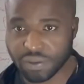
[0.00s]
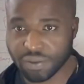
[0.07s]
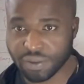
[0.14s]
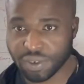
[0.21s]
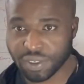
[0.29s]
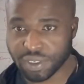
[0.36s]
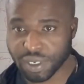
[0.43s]

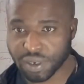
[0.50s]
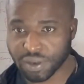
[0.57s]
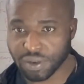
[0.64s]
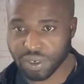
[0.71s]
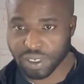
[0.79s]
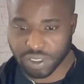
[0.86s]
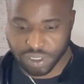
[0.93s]
for a
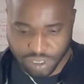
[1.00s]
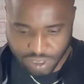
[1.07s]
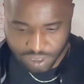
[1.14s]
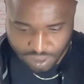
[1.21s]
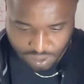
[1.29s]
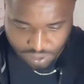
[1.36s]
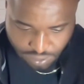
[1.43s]
second and say
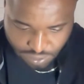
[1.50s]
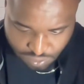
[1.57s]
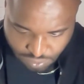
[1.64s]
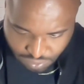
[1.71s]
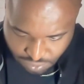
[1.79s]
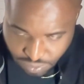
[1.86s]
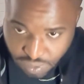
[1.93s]

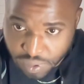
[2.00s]
hello.